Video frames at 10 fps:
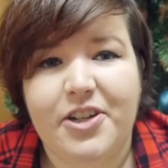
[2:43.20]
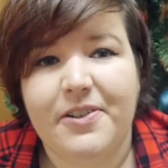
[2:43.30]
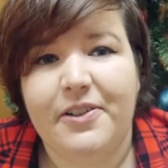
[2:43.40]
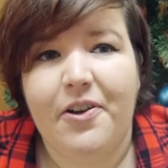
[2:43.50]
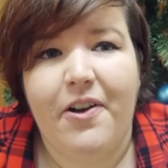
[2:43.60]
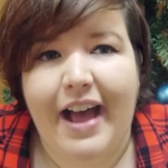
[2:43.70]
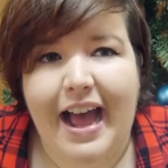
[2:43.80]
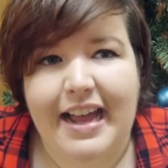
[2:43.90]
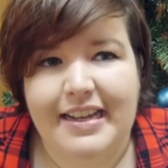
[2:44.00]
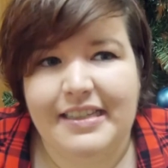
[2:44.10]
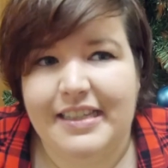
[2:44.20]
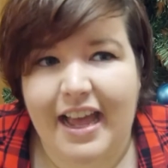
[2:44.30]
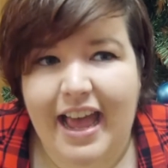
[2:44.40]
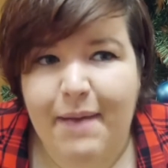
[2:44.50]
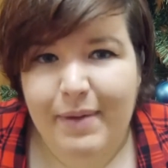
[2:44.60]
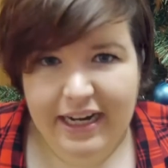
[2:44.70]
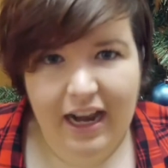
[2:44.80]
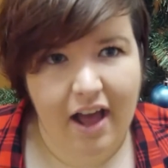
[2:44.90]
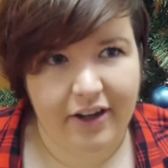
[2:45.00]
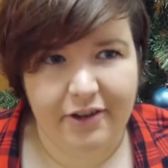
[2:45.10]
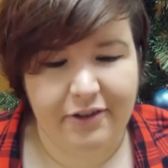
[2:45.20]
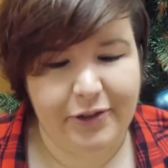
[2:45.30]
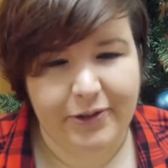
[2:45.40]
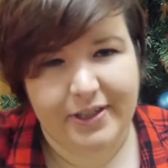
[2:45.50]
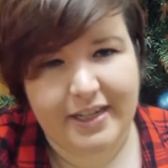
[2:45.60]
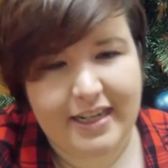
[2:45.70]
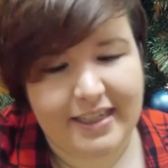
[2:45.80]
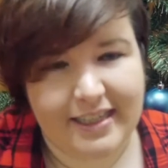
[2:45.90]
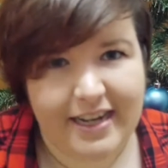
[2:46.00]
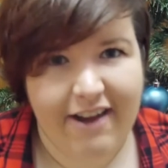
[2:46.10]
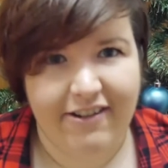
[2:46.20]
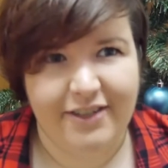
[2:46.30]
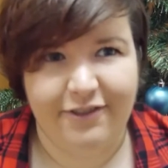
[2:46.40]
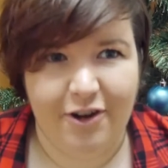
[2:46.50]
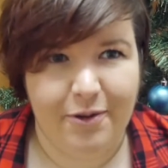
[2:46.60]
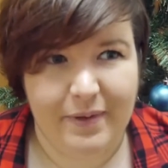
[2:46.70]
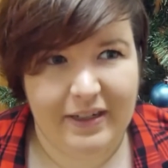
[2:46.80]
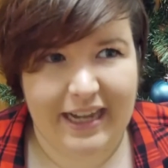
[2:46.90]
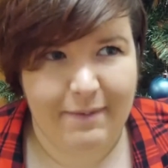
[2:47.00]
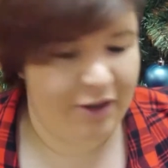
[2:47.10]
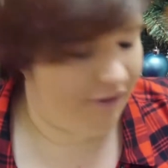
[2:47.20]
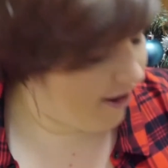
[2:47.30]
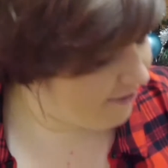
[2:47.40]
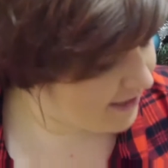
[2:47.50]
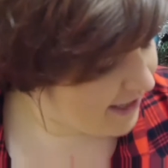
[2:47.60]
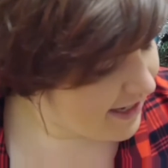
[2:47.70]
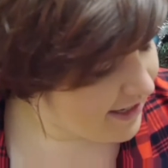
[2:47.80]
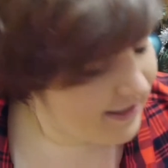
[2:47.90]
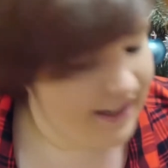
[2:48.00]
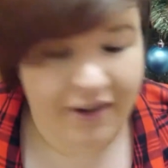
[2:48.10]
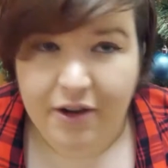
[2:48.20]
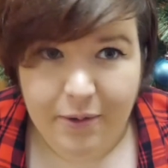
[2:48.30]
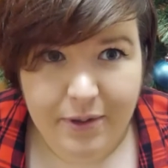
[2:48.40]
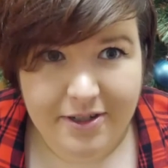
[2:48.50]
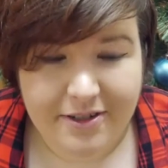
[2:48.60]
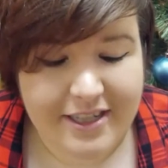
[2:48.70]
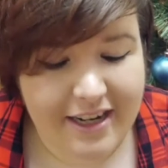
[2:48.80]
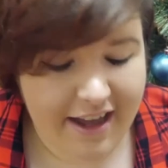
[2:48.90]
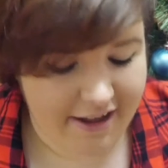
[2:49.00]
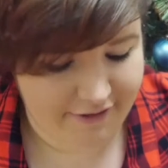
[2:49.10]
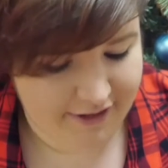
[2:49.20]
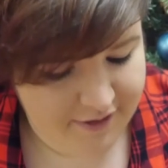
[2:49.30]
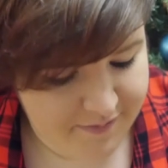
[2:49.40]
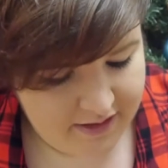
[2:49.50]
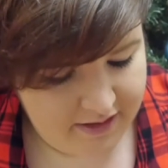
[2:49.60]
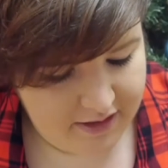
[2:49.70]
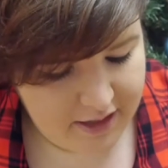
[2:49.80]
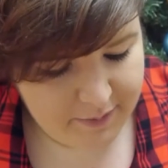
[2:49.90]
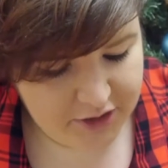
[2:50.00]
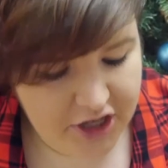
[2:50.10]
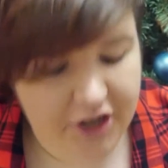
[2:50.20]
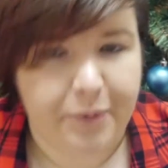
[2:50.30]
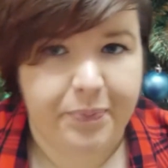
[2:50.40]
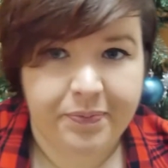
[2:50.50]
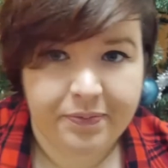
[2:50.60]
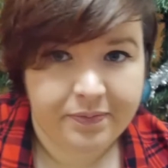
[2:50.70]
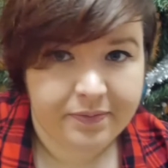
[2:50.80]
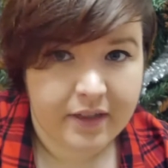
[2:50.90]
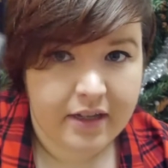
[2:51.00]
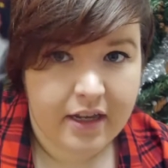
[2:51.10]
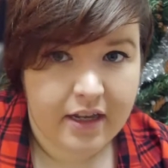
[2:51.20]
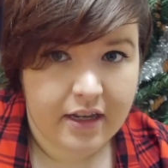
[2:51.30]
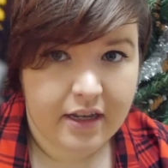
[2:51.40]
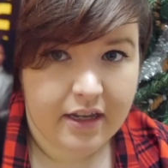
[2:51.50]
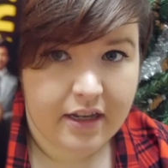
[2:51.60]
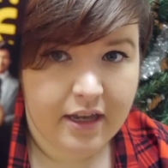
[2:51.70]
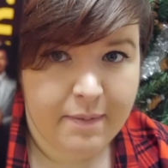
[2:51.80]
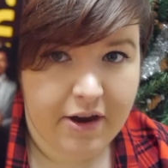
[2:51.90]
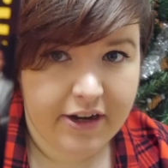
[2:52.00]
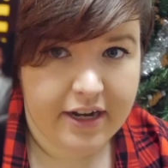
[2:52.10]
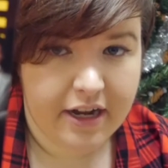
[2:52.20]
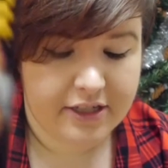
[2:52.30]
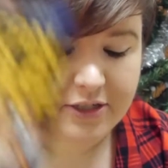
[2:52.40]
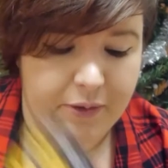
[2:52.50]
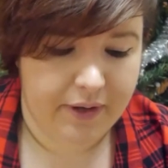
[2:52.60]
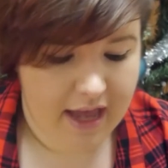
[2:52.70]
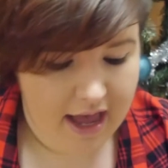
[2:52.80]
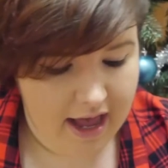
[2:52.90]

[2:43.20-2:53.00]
Jude Law and Emily Clark, who of course is Daenerys from Game of Thrones. So, what's not to love? Number 2, American Hustle.